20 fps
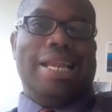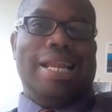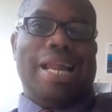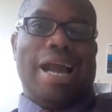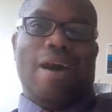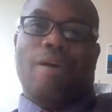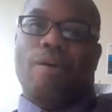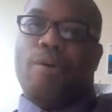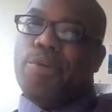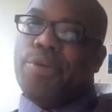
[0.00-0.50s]

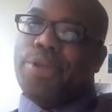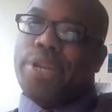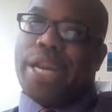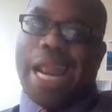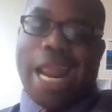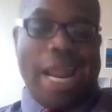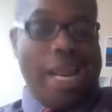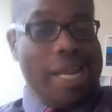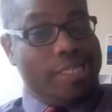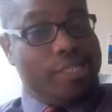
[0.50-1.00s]
All of the
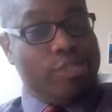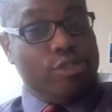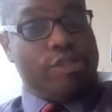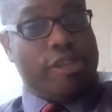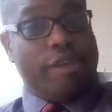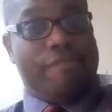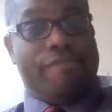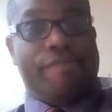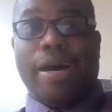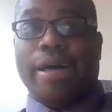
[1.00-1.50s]
angels that
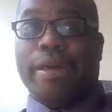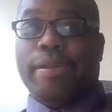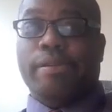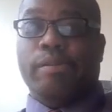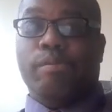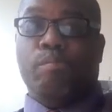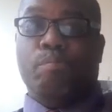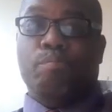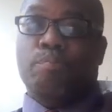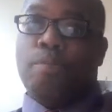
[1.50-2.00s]
followed,
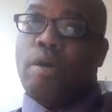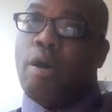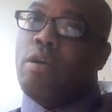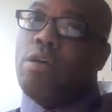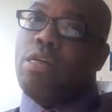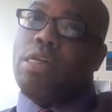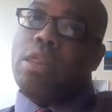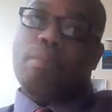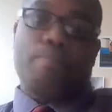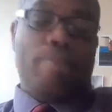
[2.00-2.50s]
him,
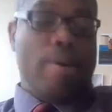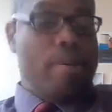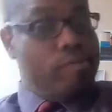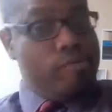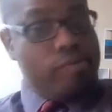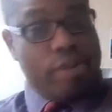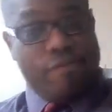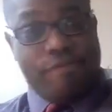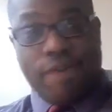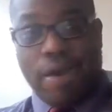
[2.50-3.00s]
all of the people
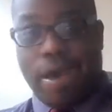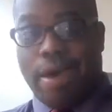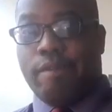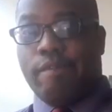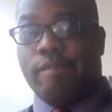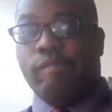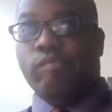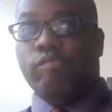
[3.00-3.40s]
that followed,